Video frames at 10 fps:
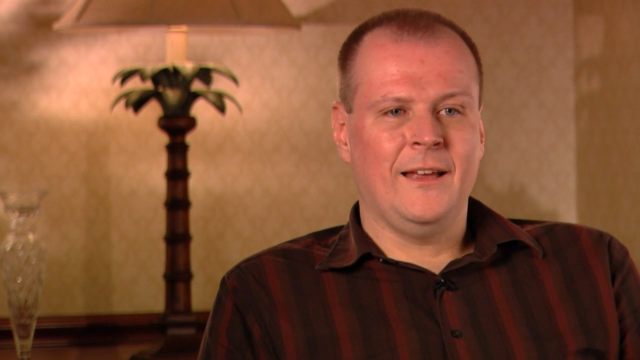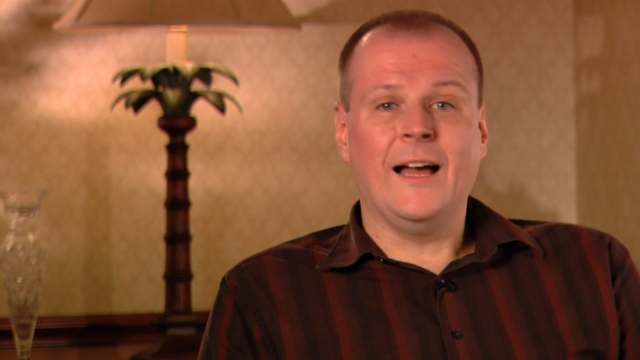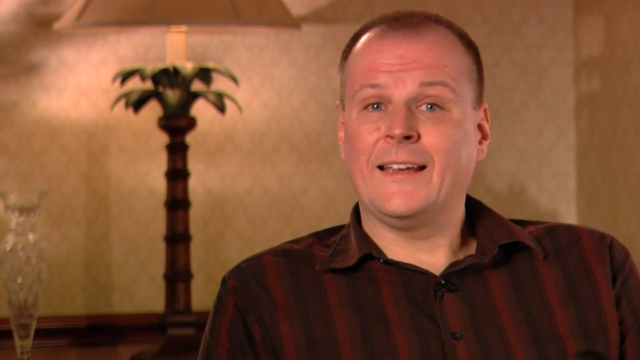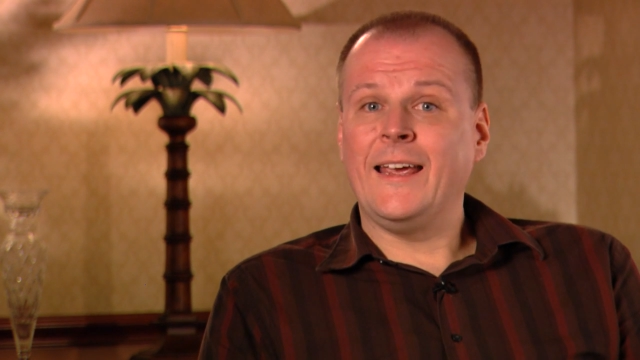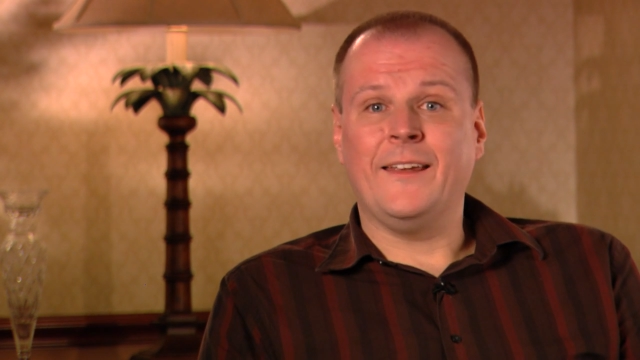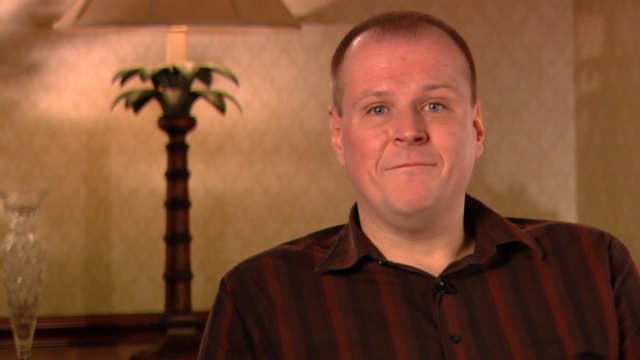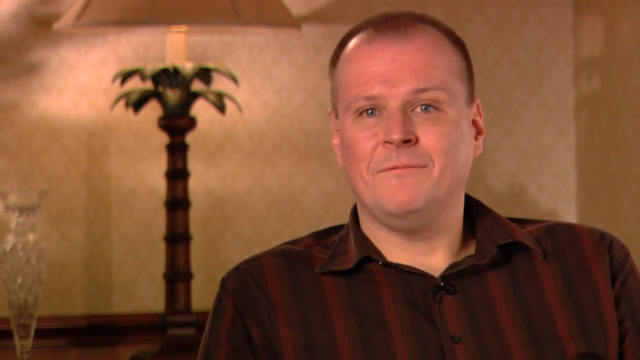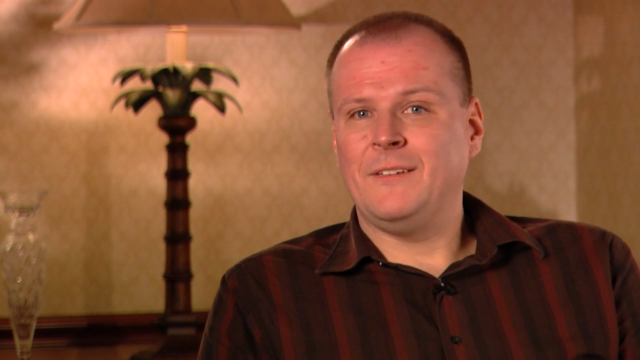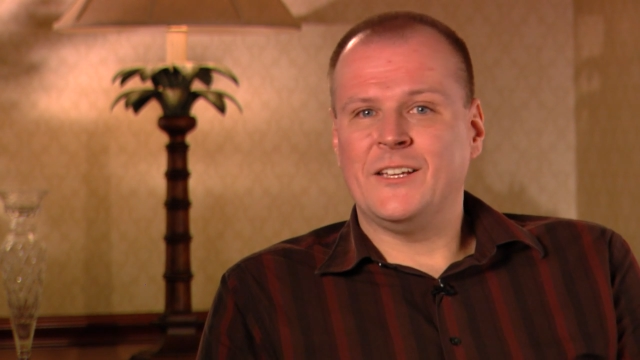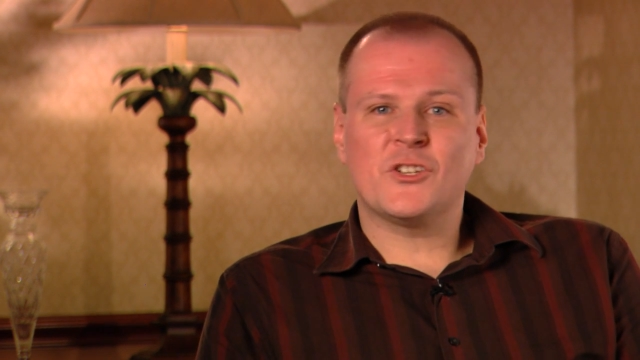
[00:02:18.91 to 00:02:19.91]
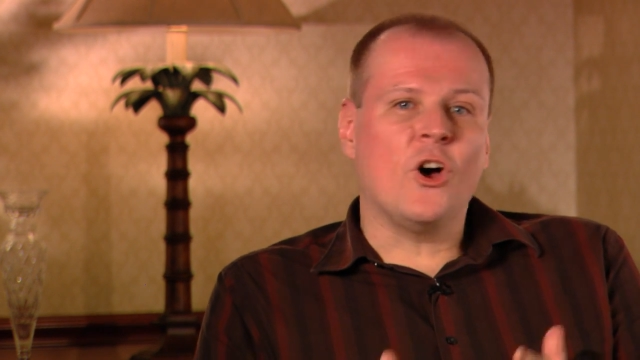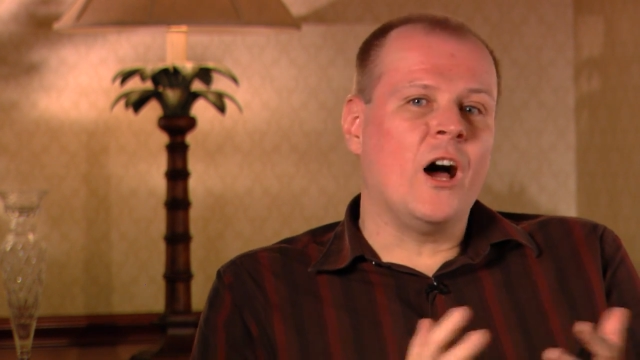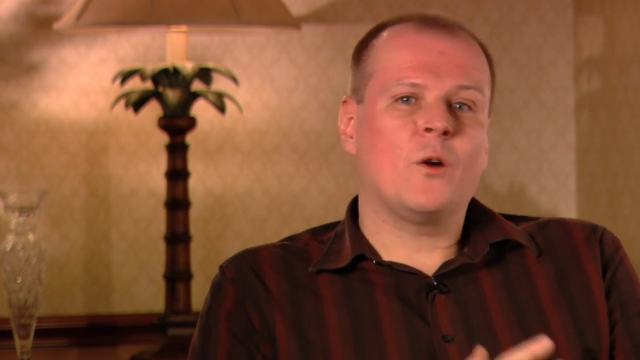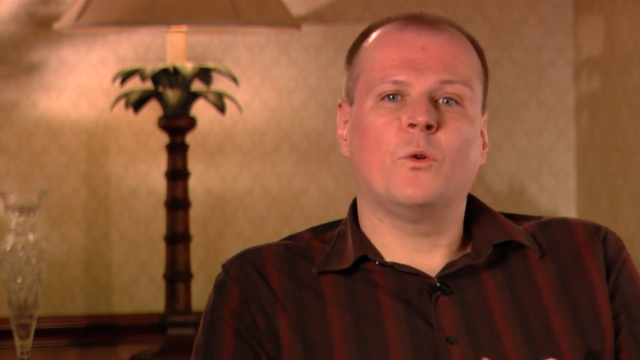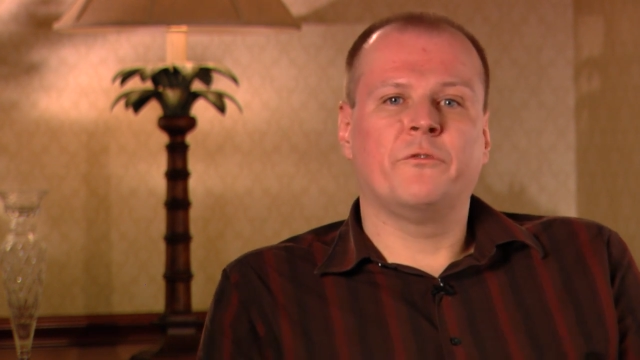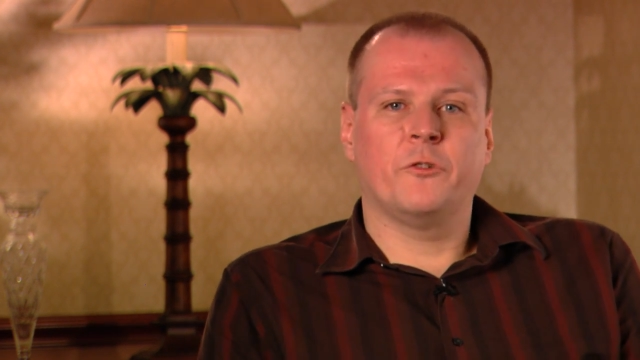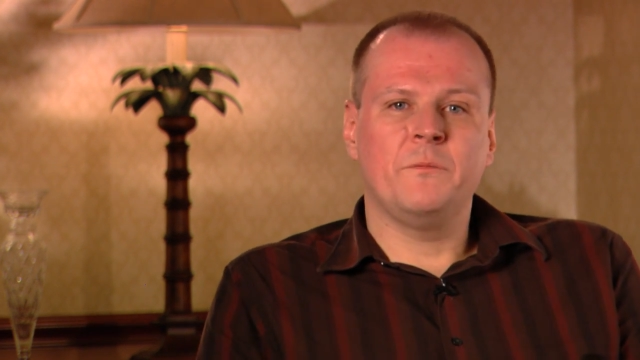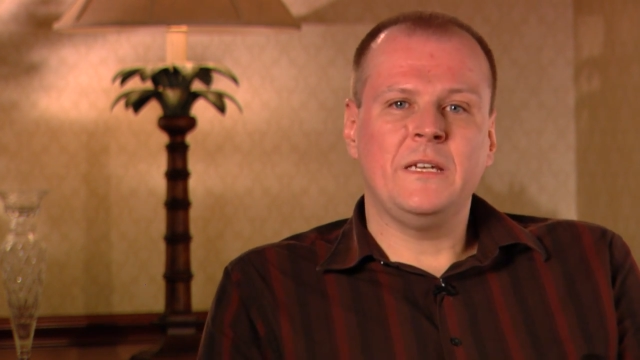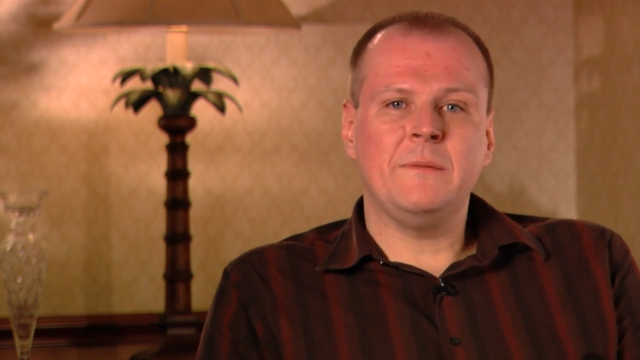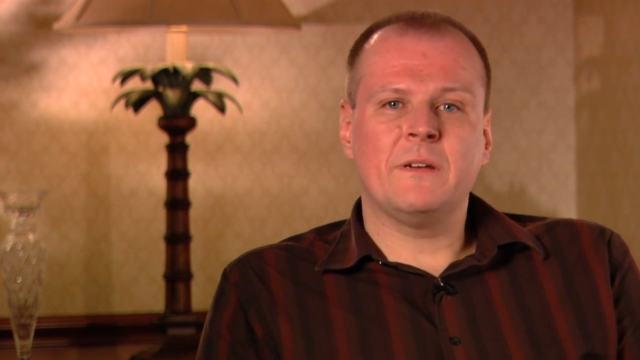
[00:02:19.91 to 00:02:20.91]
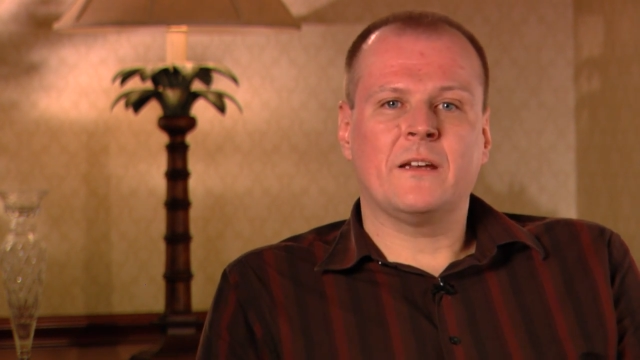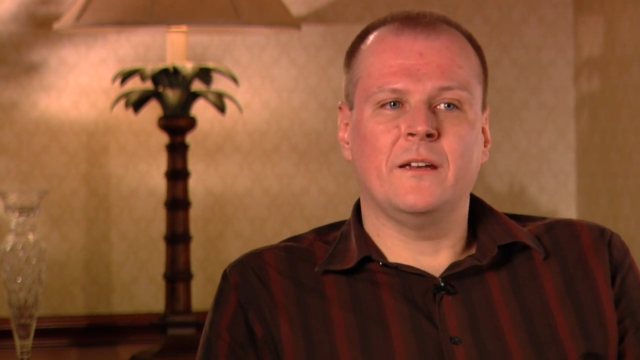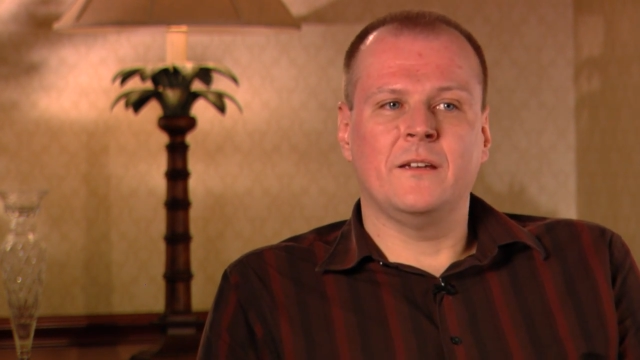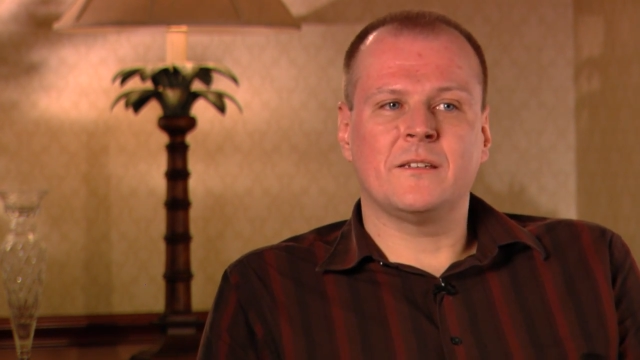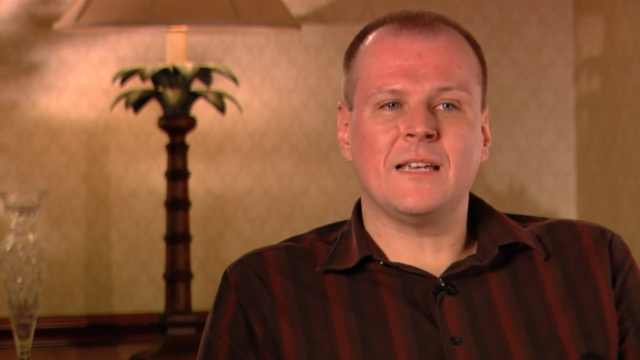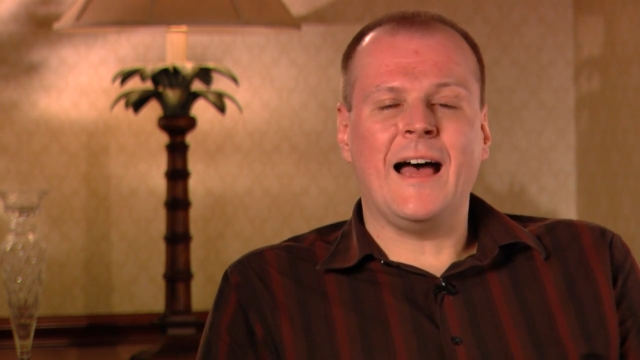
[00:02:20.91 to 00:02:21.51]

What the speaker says: Again, it's awkward for me because